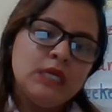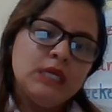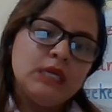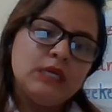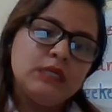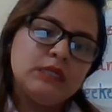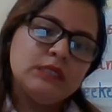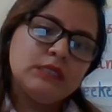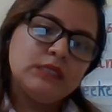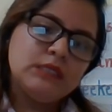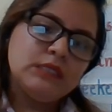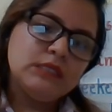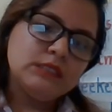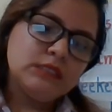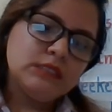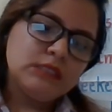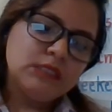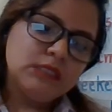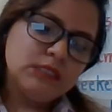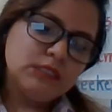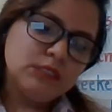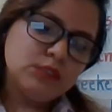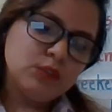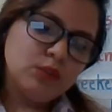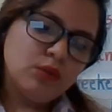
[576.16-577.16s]
This
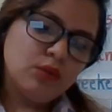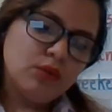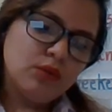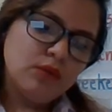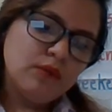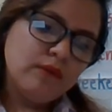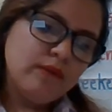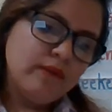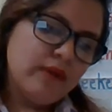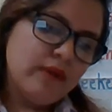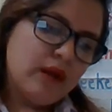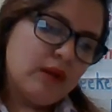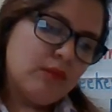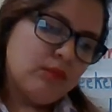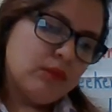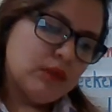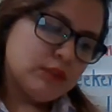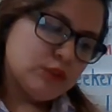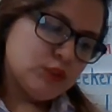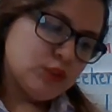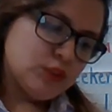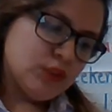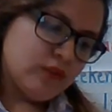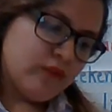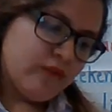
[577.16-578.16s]
is all
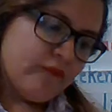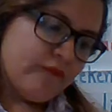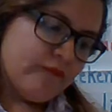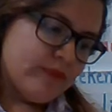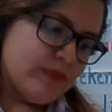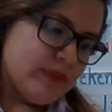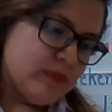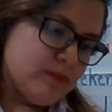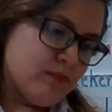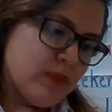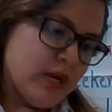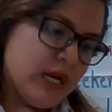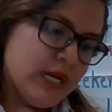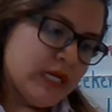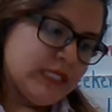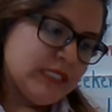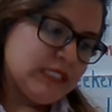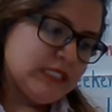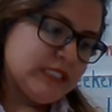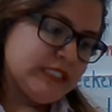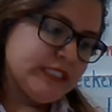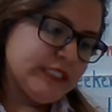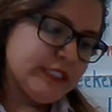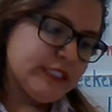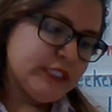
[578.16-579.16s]
about of my
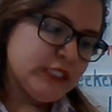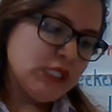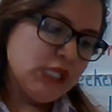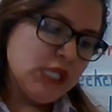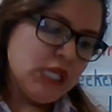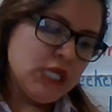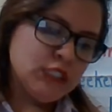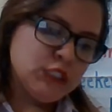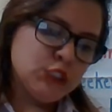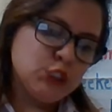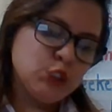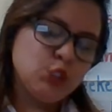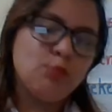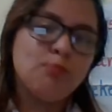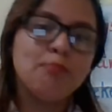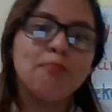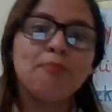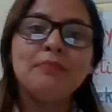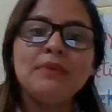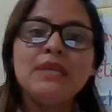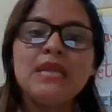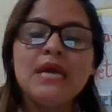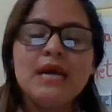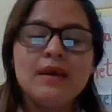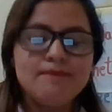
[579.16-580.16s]
third lesson
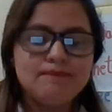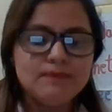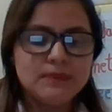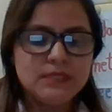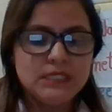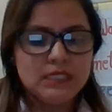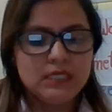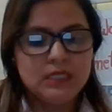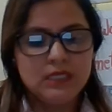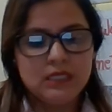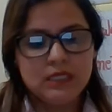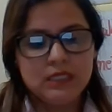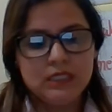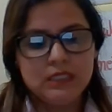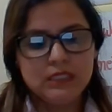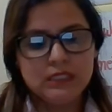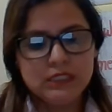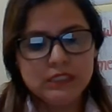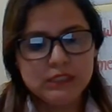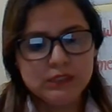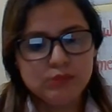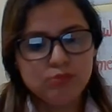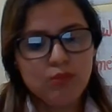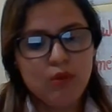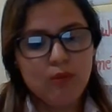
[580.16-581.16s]
plan. In
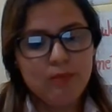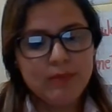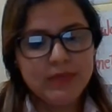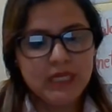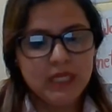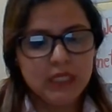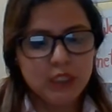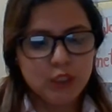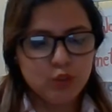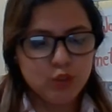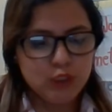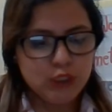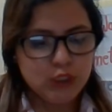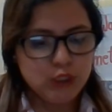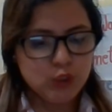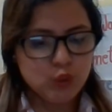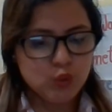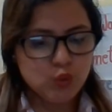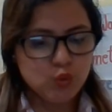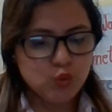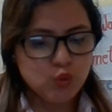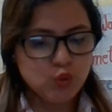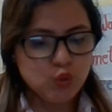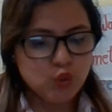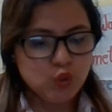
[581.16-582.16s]
this moment, I'm going
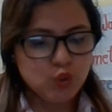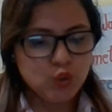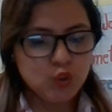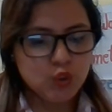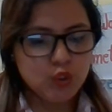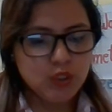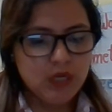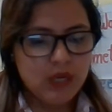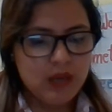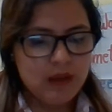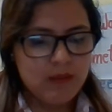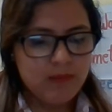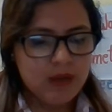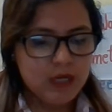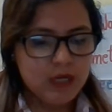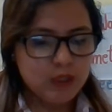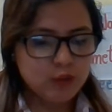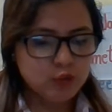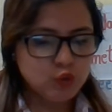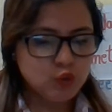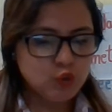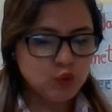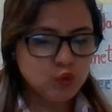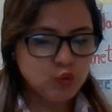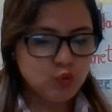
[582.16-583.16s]
to talk
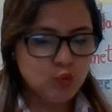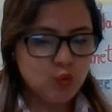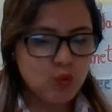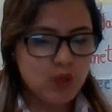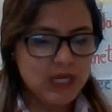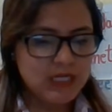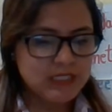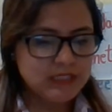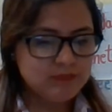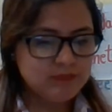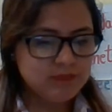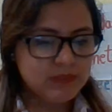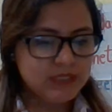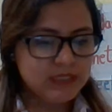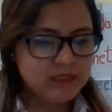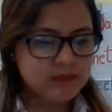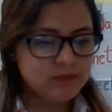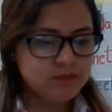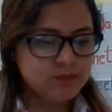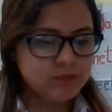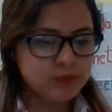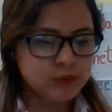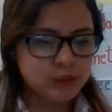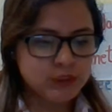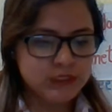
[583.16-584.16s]
about two aspects,
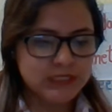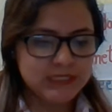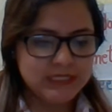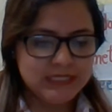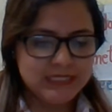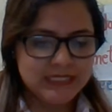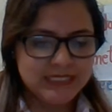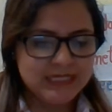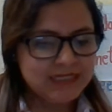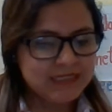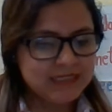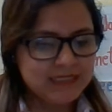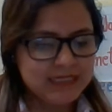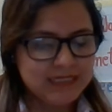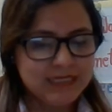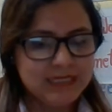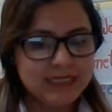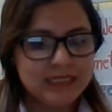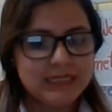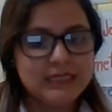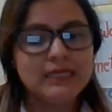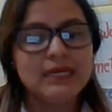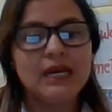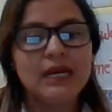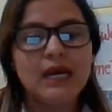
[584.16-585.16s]
positive and
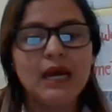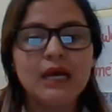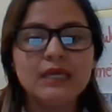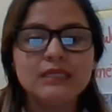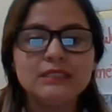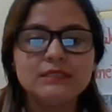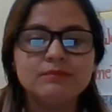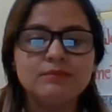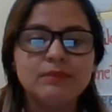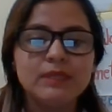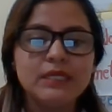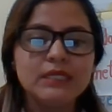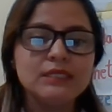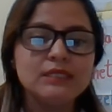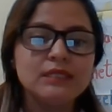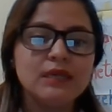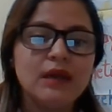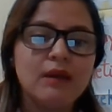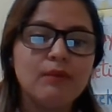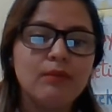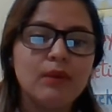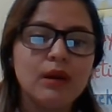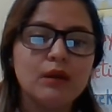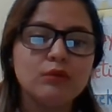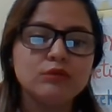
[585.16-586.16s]
negative aspects
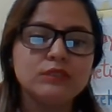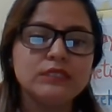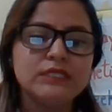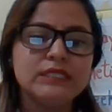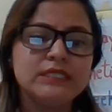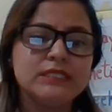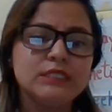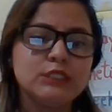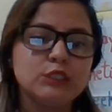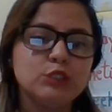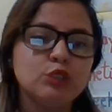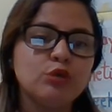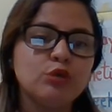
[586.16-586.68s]
about this